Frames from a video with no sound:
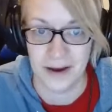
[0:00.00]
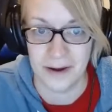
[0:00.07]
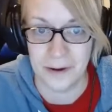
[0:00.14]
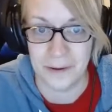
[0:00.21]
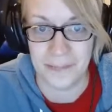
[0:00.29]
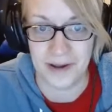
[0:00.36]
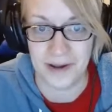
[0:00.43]

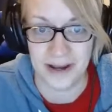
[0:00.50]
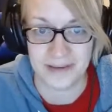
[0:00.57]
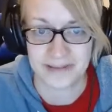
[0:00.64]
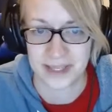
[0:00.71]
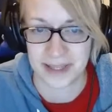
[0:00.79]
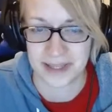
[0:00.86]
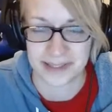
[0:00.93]
Um,
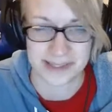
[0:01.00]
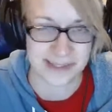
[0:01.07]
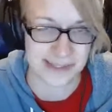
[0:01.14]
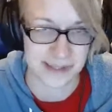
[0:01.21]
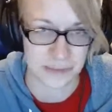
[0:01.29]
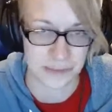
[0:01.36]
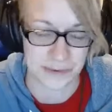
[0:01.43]
I've said this
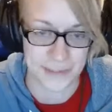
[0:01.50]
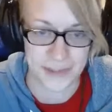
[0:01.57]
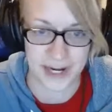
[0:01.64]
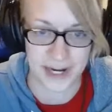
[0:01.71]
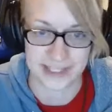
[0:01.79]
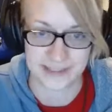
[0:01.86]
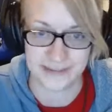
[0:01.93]
in some of my
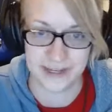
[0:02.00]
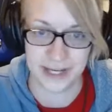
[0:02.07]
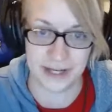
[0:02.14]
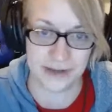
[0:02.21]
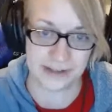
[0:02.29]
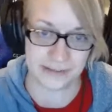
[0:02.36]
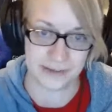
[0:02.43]
past
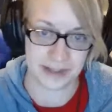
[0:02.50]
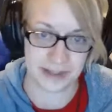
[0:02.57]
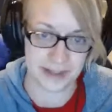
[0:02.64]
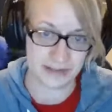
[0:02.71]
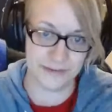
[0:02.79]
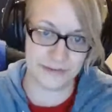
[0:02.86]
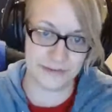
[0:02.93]
videos
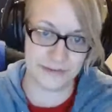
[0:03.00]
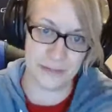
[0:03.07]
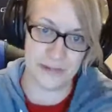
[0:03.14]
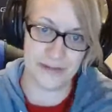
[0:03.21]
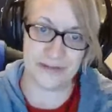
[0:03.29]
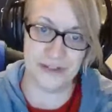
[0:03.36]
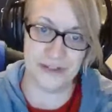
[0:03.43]
about the
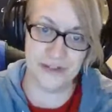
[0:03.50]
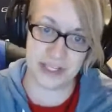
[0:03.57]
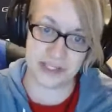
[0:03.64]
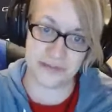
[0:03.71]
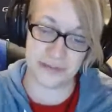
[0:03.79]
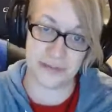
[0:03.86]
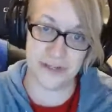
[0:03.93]
formula for
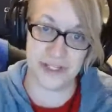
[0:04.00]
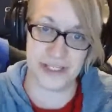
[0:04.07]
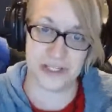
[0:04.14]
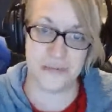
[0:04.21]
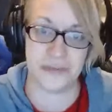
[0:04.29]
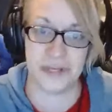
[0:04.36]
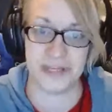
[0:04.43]

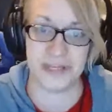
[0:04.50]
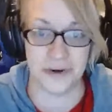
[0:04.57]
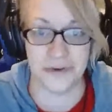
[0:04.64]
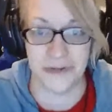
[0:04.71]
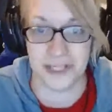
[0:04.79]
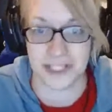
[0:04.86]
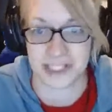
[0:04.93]
transformation, but it's
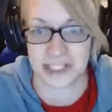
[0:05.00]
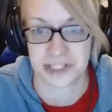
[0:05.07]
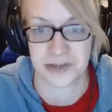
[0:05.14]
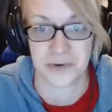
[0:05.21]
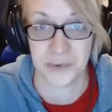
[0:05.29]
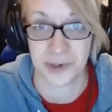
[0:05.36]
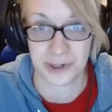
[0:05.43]
always
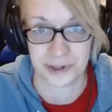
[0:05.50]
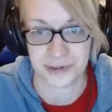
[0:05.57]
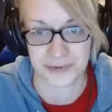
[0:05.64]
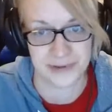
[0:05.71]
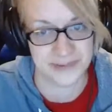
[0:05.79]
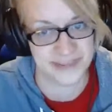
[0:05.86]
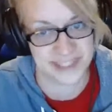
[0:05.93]
worth
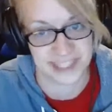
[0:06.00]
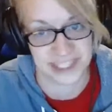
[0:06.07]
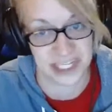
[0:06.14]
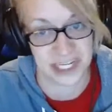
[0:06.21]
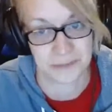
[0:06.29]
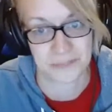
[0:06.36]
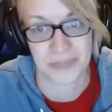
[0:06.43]

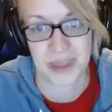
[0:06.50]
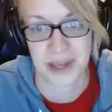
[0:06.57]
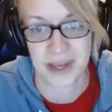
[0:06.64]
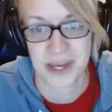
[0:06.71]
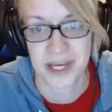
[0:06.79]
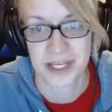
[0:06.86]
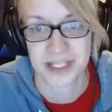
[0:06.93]
revisiting.
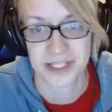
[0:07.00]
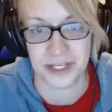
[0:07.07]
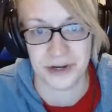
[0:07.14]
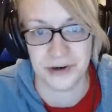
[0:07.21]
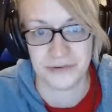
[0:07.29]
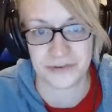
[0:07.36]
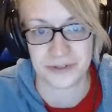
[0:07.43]

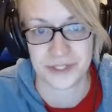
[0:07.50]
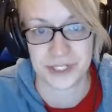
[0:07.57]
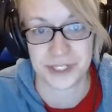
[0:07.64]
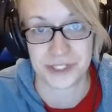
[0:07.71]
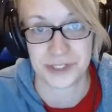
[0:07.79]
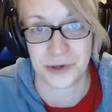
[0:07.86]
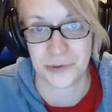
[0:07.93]
So, for
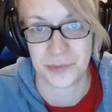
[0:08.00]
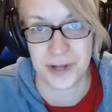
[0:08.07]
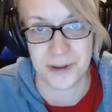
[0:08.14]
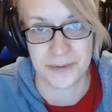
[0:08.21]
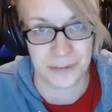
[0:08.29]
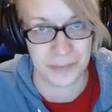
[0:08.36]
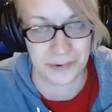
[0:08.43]
so
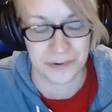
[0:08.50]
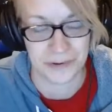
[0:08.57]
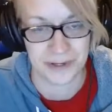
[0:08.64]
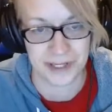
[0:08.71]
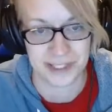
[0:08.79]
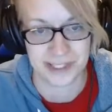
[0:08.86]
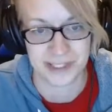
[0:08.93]
many
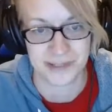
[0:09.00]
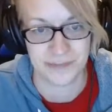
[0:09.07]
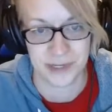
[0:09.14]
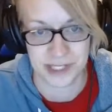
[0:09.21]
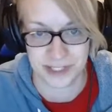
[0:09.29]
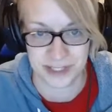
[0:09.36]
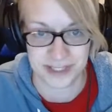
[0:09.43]
people,
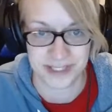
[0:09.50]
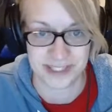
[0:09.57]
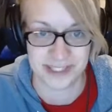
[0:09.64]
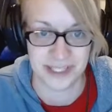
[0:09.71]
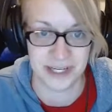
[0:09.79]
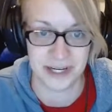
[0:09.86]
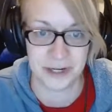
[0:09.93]
especially
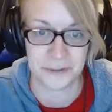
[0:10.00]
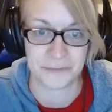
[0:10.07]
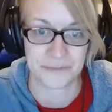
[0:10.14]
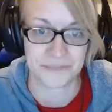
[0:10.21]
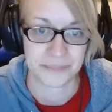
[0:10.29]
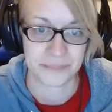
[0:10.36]
this year,